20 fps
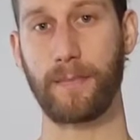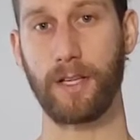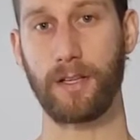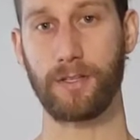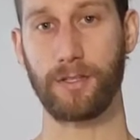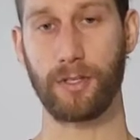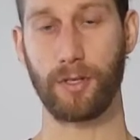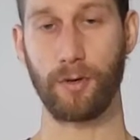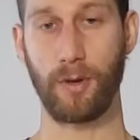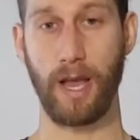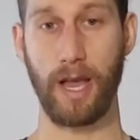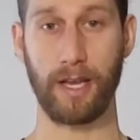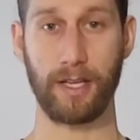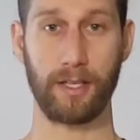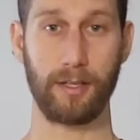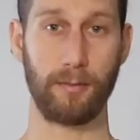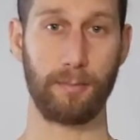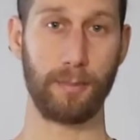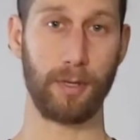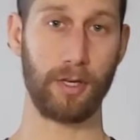So
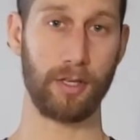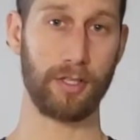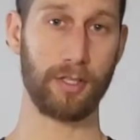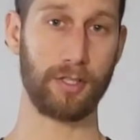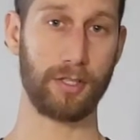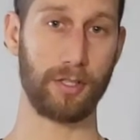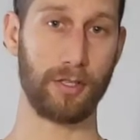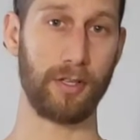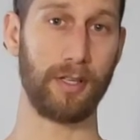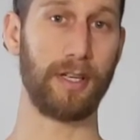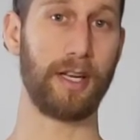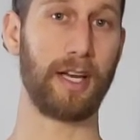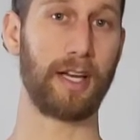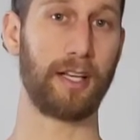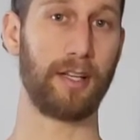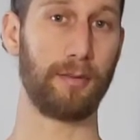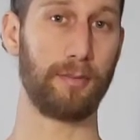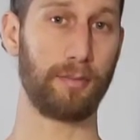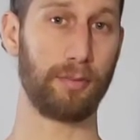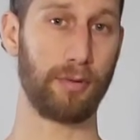acupuncture and
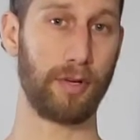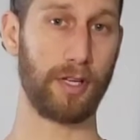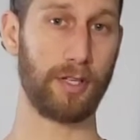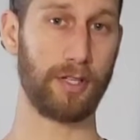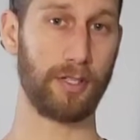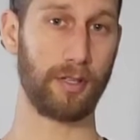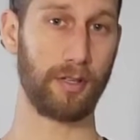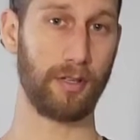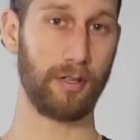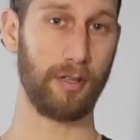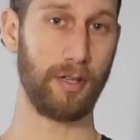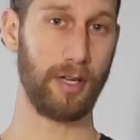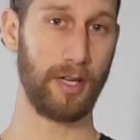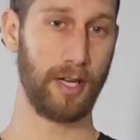acupressure